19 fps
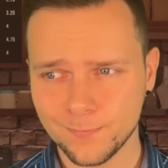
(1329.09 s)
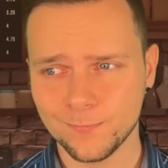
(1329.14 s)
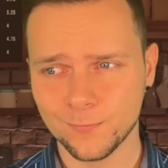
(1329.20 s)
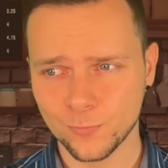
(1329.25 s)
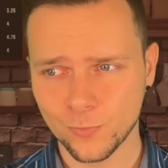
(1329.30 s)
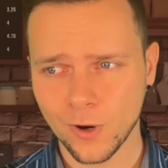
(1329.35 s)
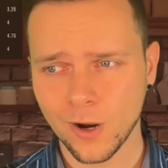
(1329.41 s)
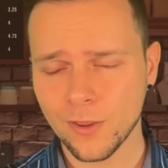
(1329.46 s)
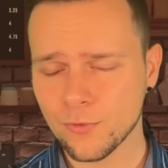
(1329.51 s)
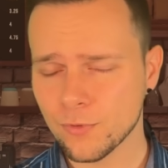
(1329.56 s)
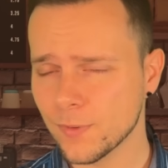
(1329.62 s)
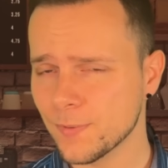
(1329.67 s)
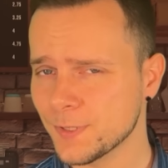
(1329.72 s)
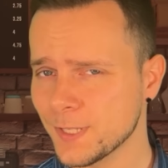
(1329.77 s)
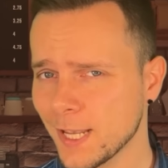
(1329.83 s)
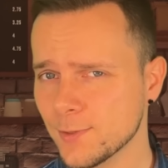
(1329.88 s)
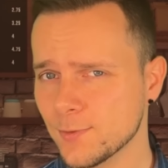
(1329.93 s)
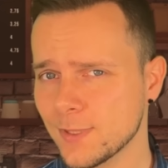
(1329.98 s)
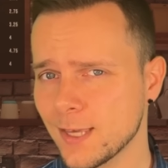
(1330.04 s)
rather
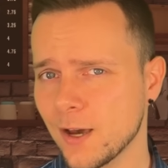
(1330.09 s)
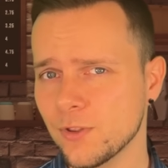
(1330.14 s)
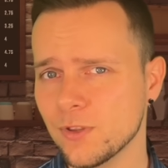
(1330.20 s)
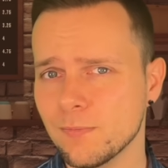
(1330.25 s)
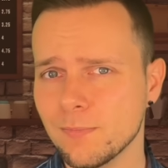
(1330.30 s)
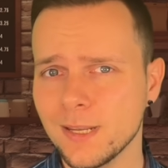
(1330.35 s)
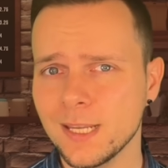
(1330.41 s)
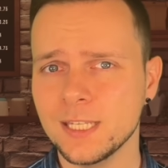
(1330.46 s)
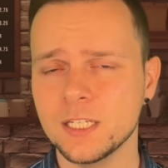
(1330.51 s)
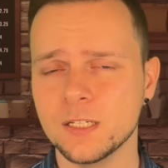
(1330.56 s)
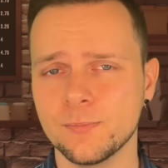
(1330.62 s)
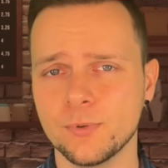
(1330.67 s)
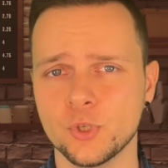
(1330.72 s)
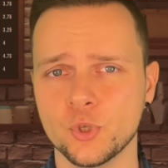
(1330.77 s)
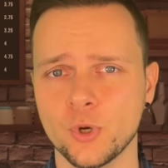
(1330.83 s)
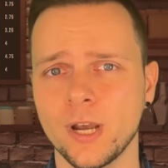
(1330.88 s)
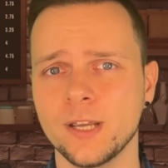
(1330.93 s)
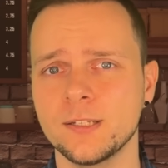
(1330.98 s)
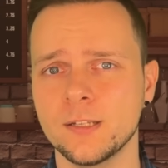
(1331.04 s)
upset with how the media
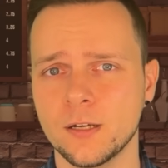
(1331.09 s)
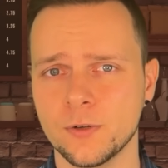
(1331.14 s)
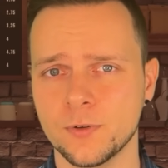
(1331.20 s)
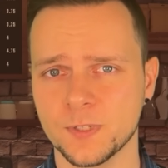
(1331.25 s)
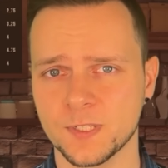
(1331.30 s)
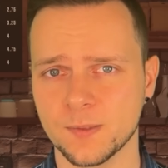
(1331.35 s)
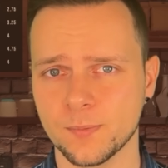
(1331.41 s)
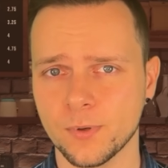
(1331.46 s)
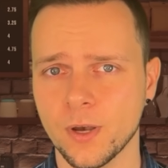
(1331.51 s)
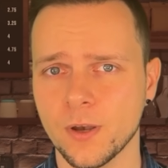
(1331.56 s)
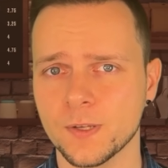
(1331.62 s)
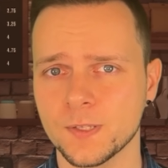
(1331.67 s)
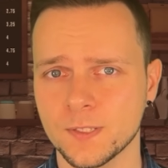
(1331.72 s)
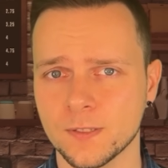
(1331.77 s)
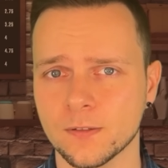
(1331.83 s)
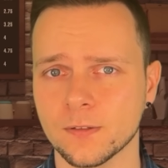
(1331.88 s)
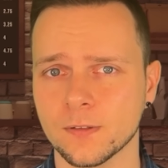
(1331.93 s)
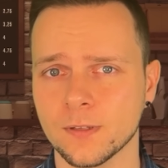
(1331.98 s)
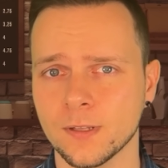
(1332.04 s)
portrayed her as a
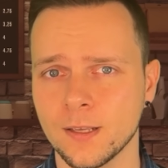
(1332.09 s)
person.